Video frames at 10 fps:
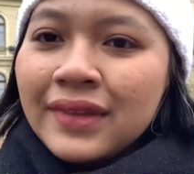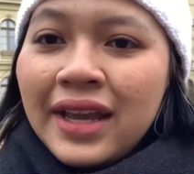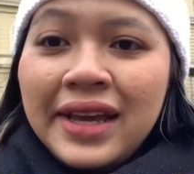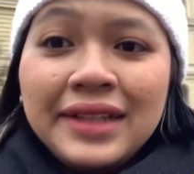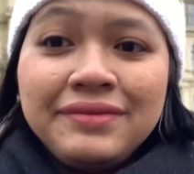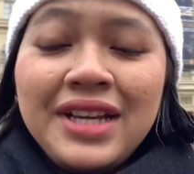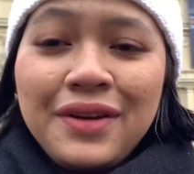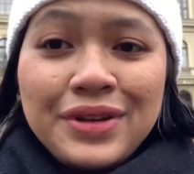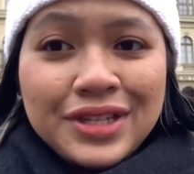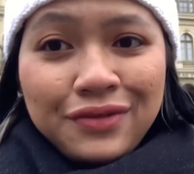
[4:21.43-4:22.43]
And yeah,
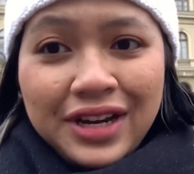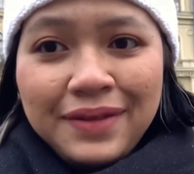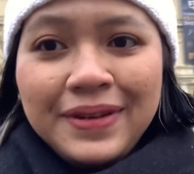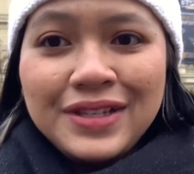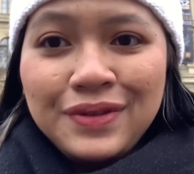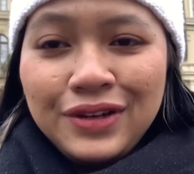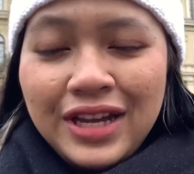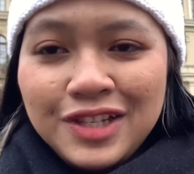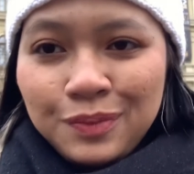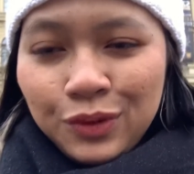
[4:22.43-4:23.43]
it was great because we could
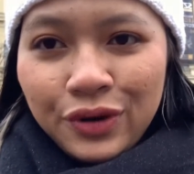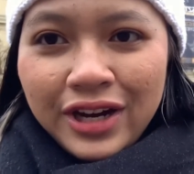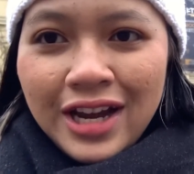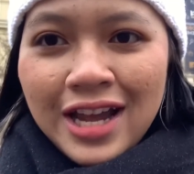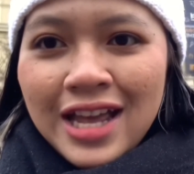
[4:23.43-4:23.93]
explore